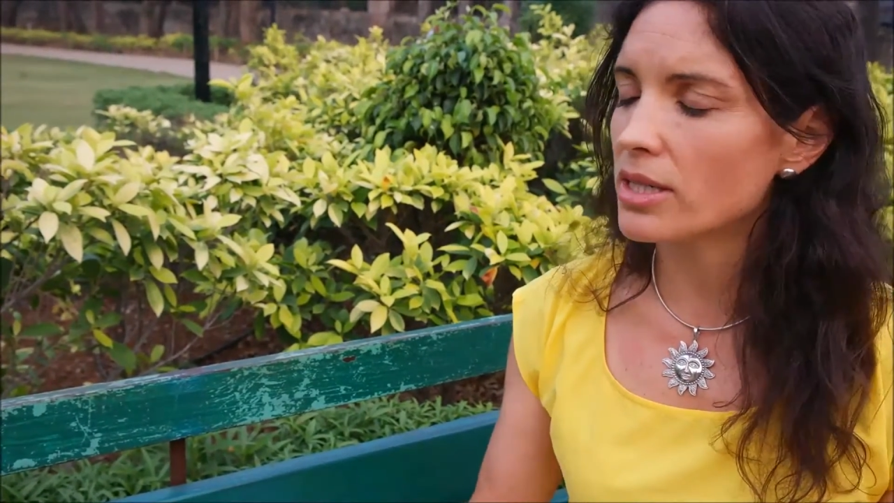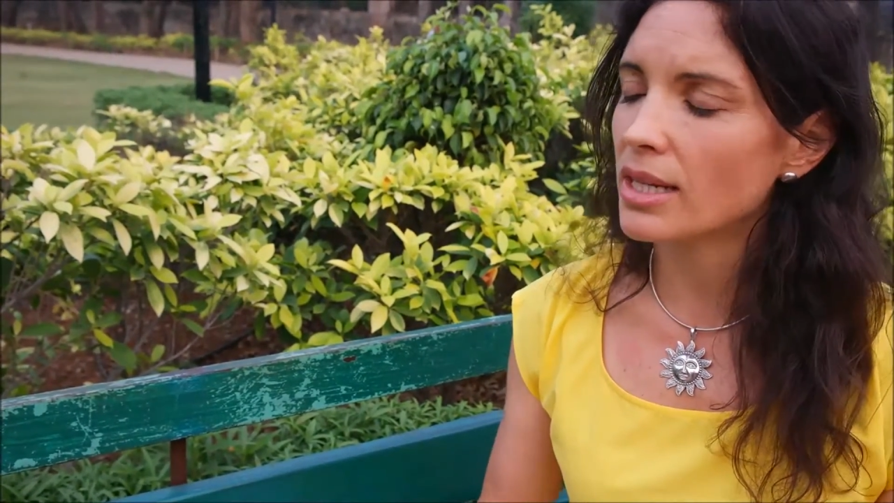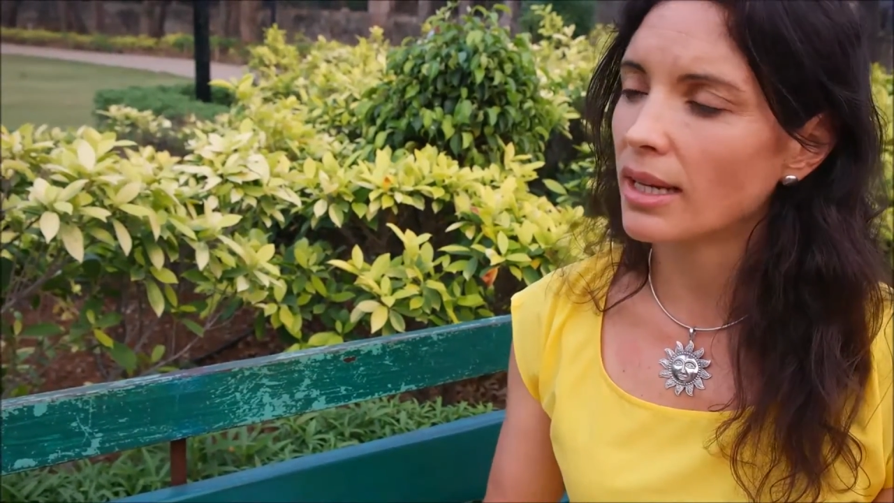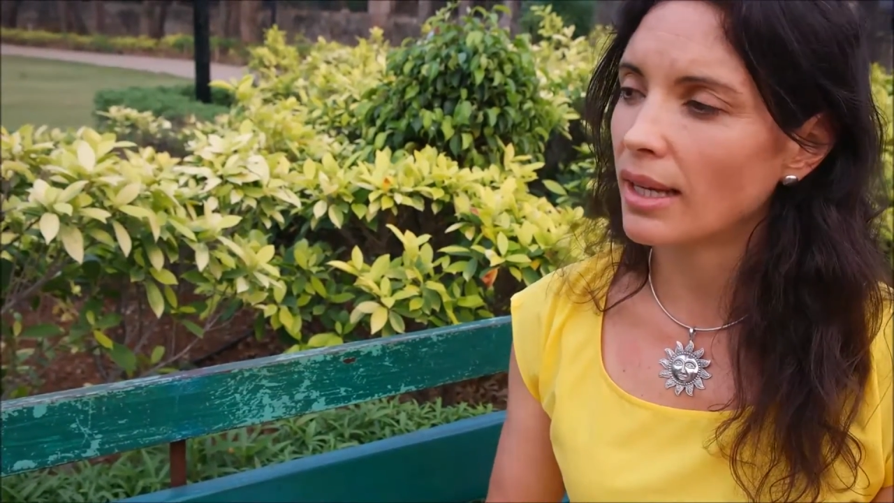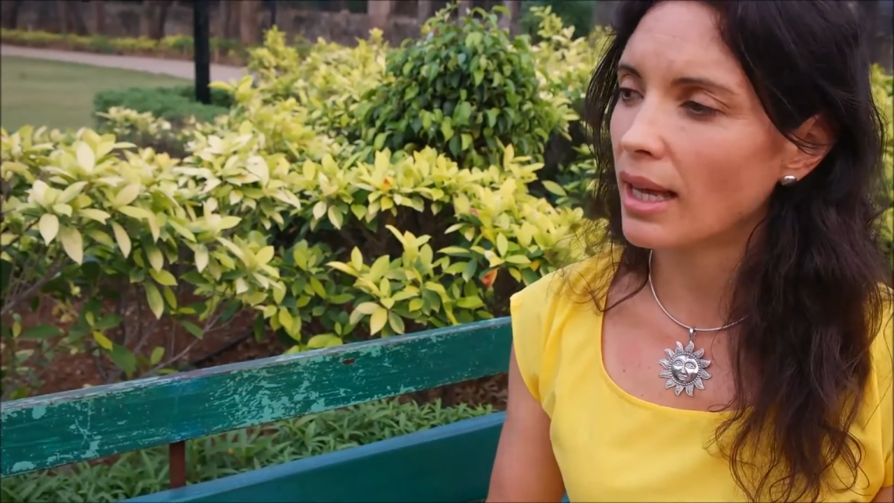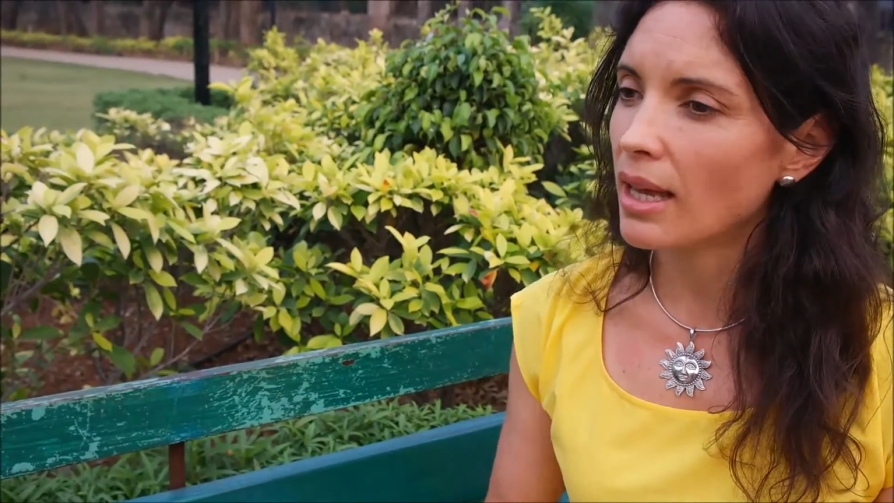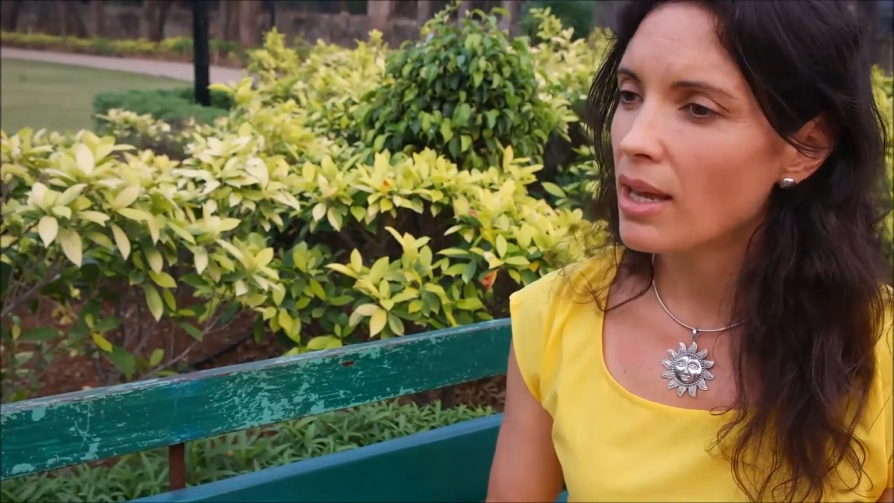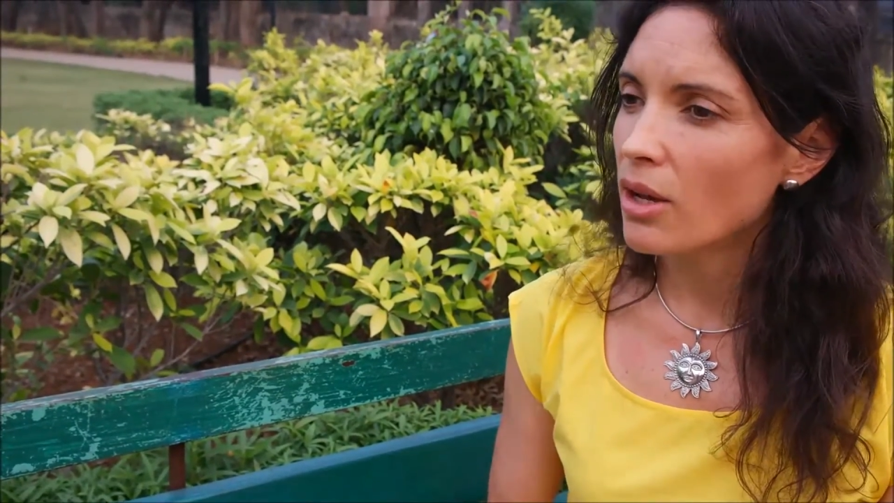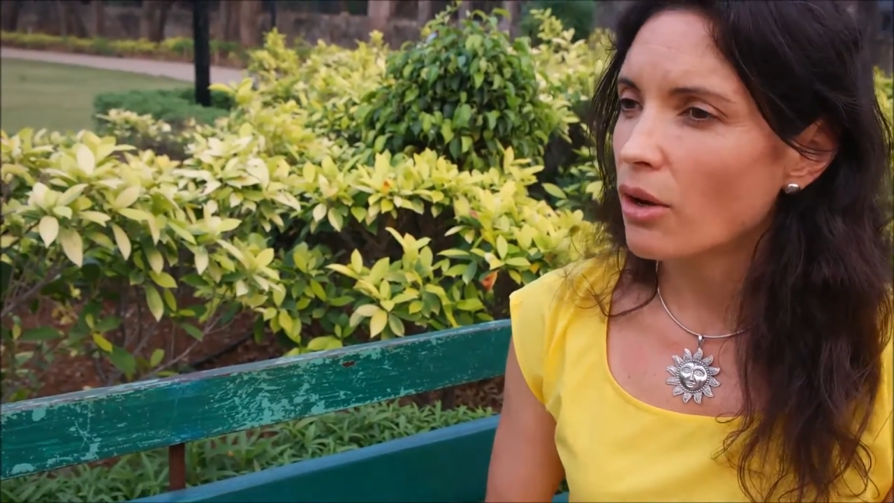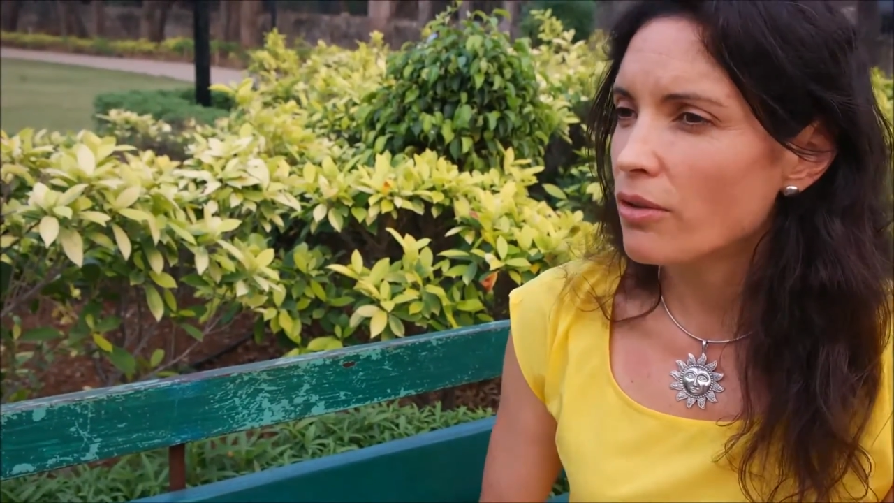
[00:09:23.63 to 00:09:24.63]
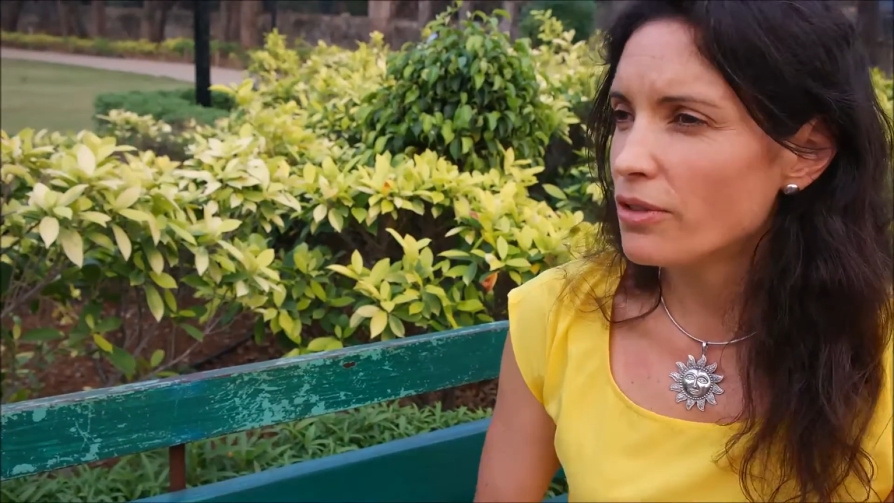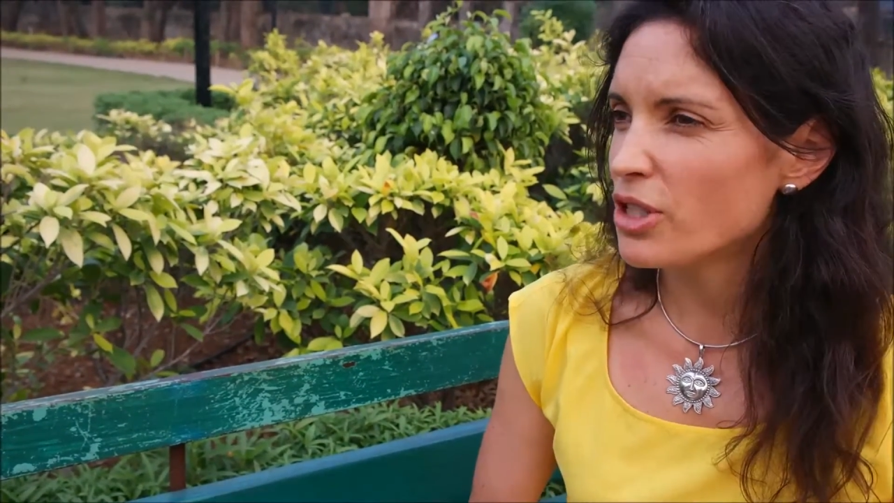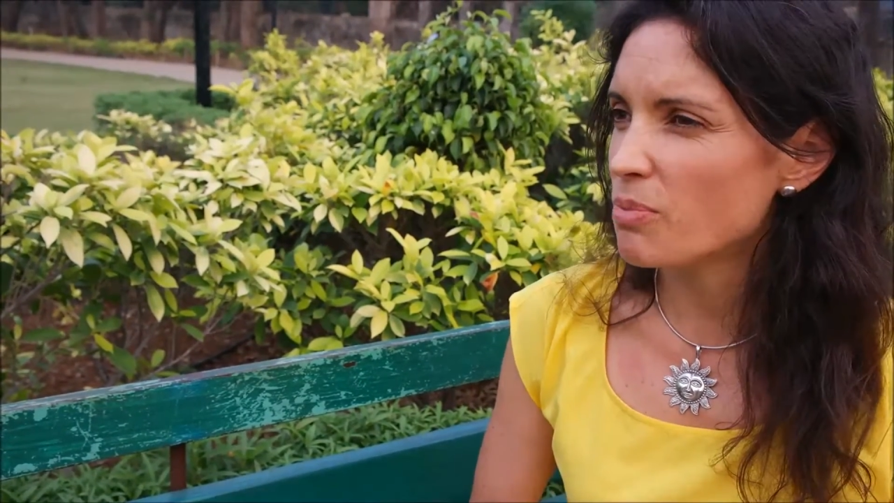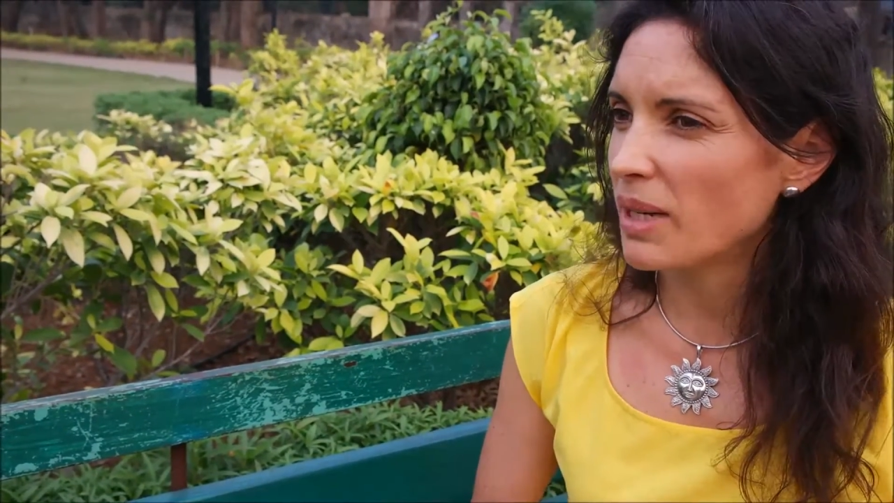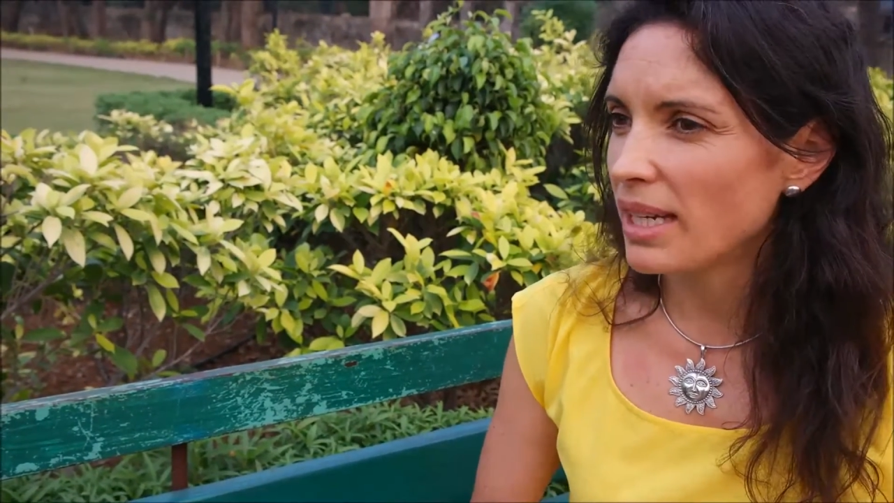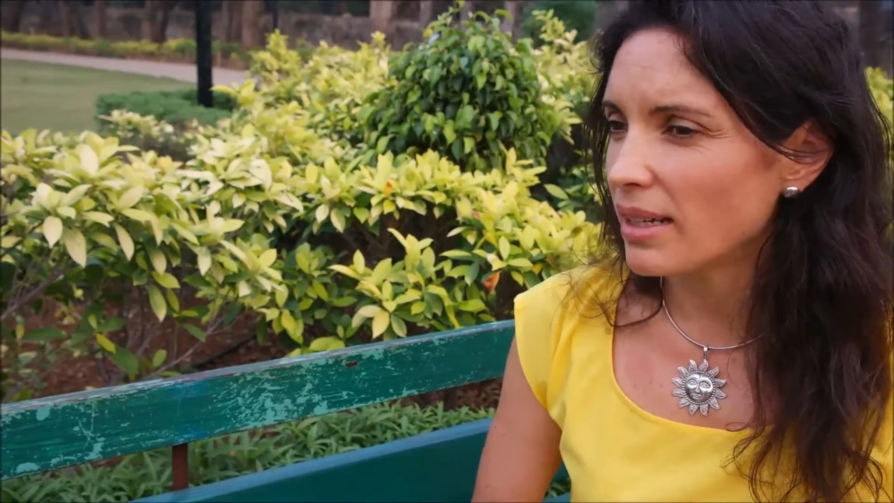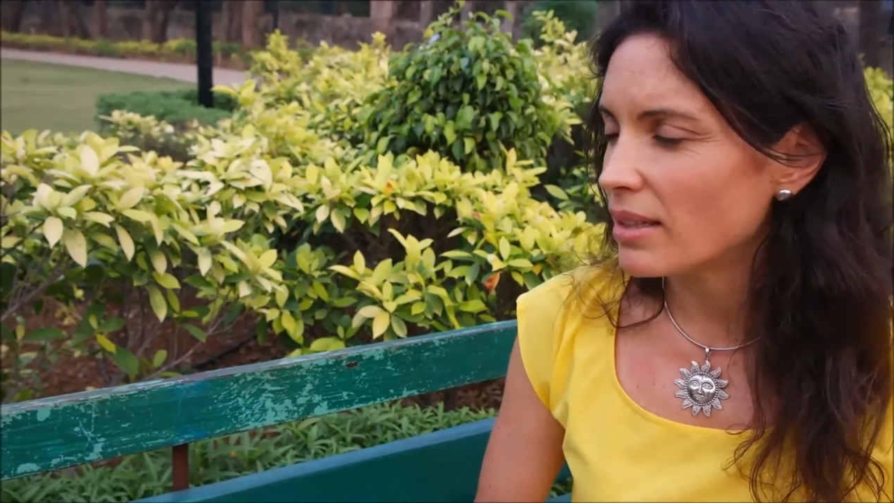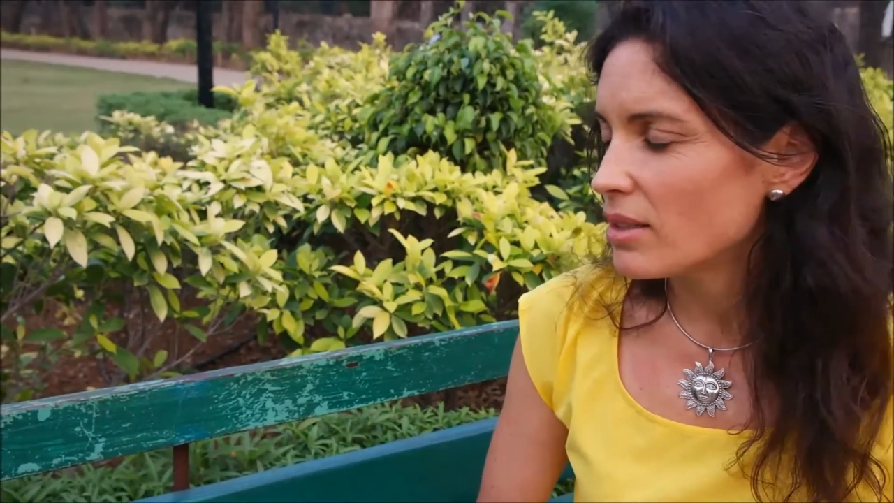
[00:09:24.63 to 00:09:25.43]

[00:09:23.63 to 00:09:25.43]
10K, go for speed.